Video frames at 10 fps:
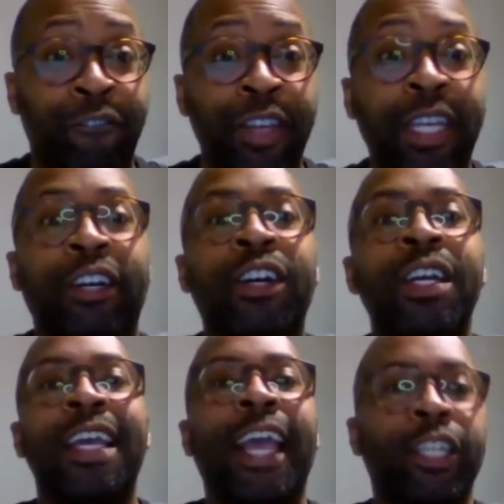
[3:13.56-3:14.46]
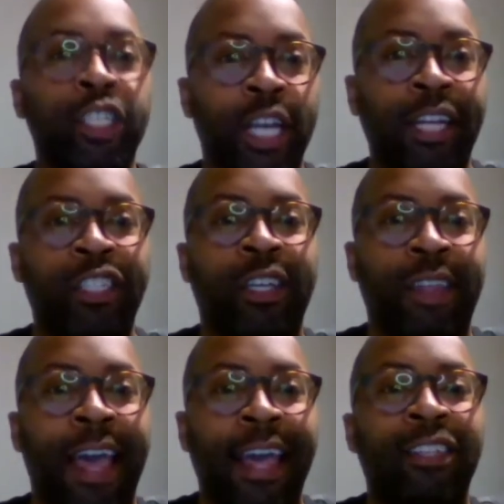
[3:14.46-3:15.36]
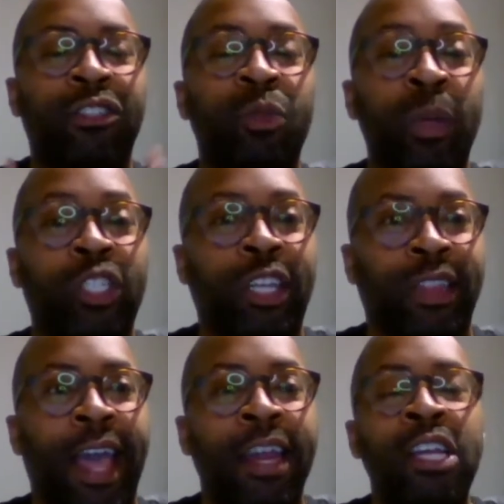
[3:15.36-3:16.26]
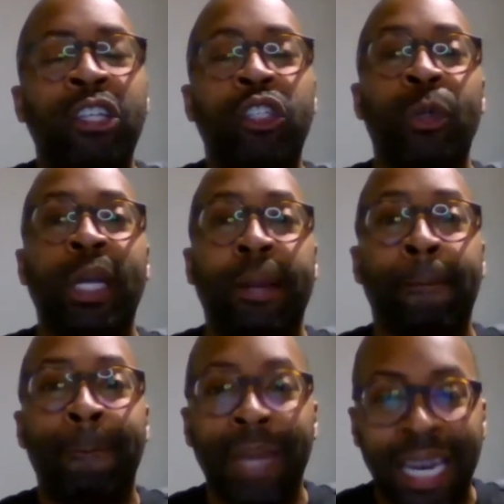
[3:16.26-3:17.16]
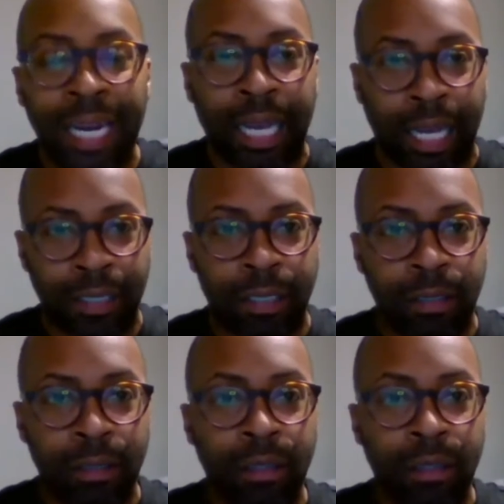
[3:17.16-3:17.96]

fear, and changing that and switching that to immediate,